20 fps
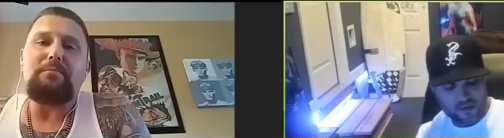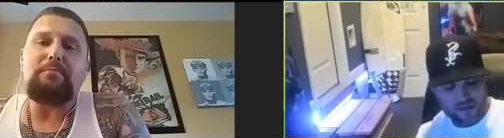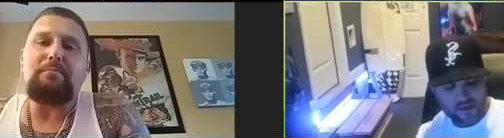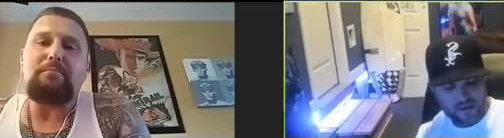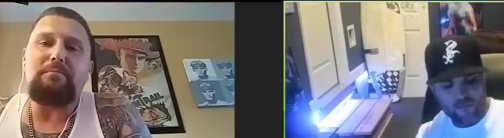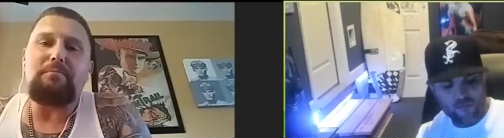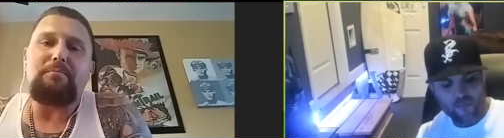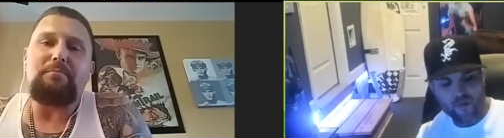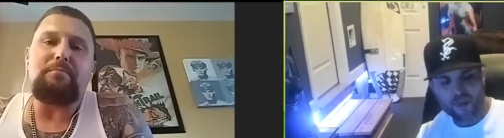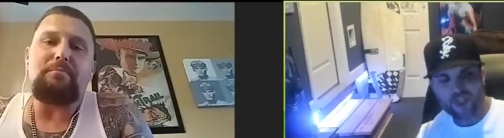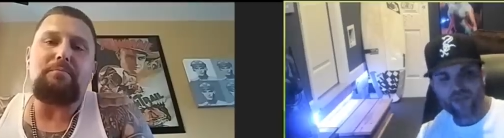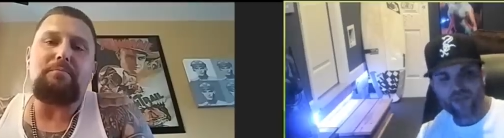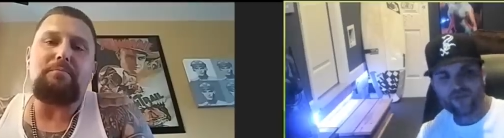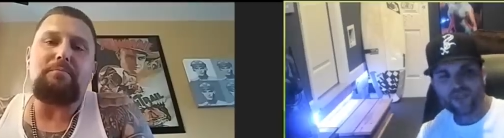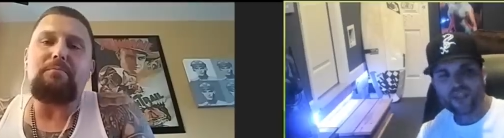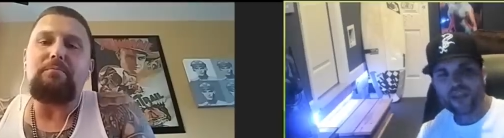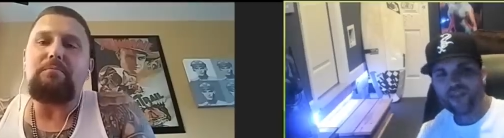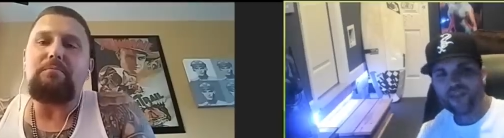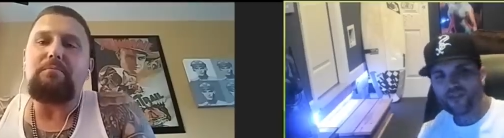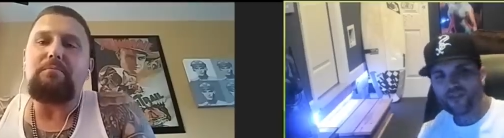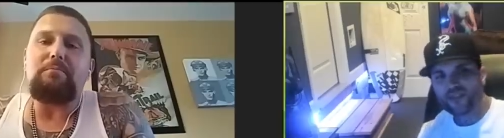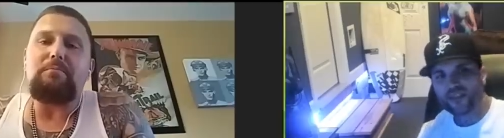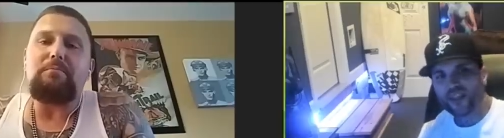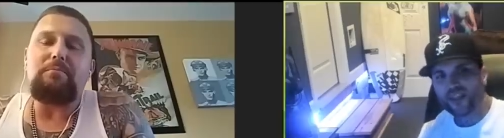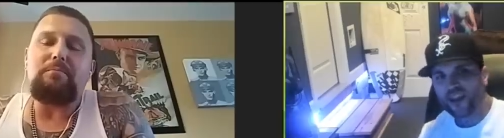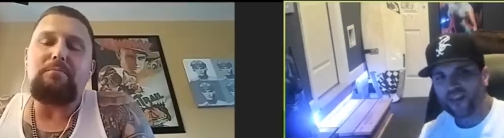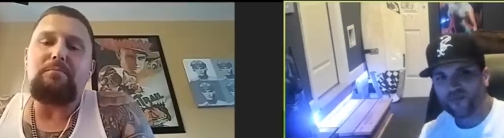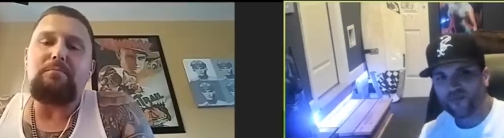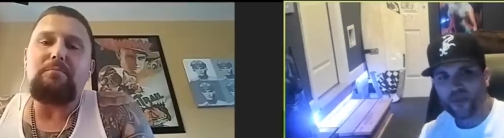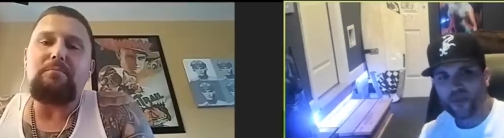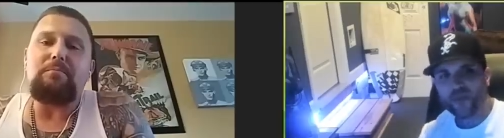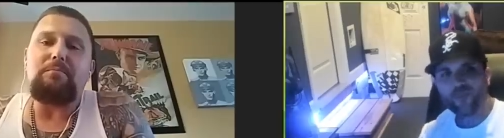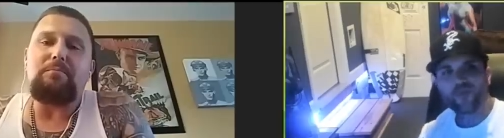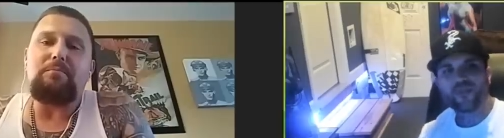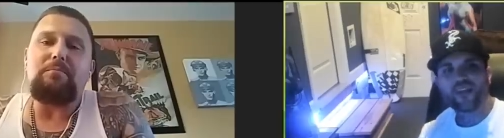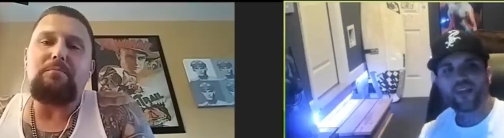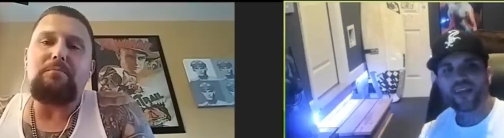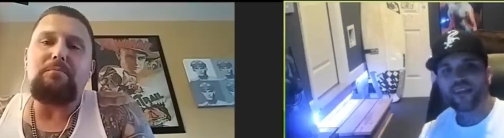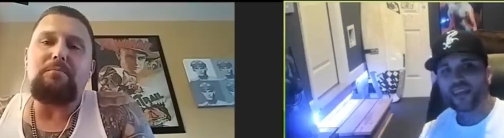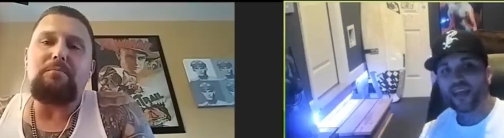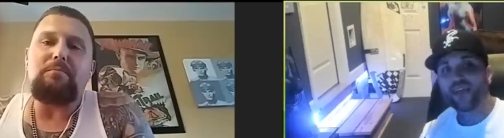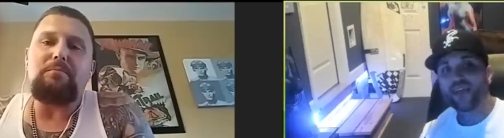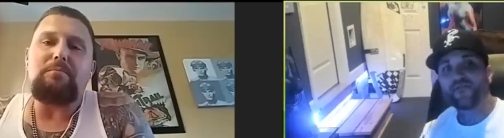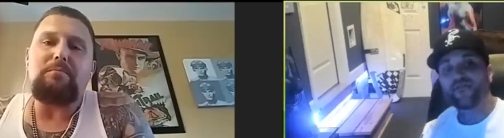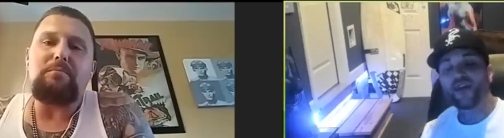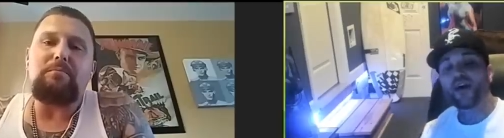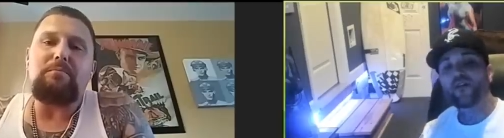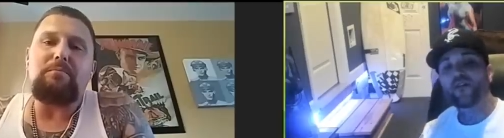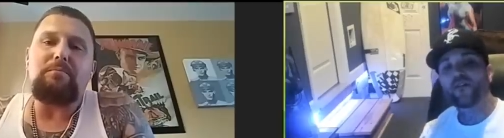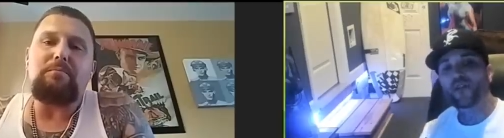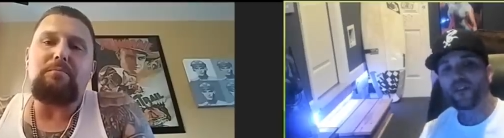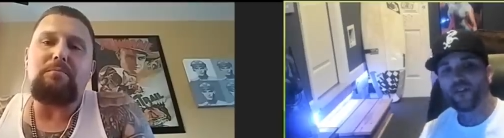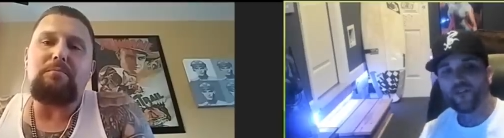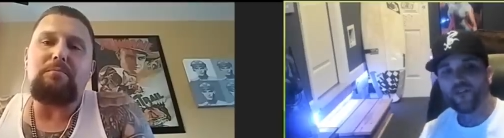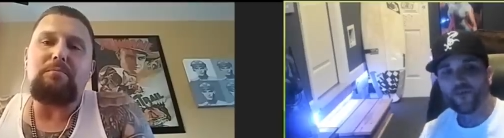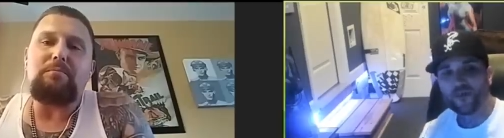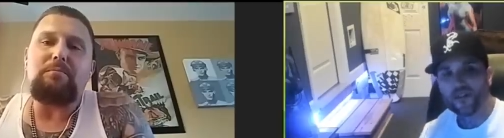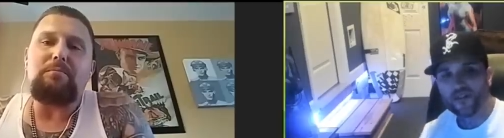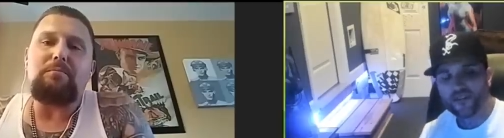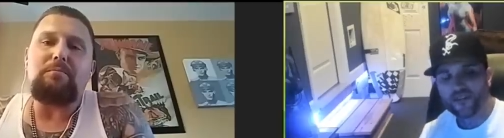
Speaker 1: would you say there's a lot of people like that Val Kilmer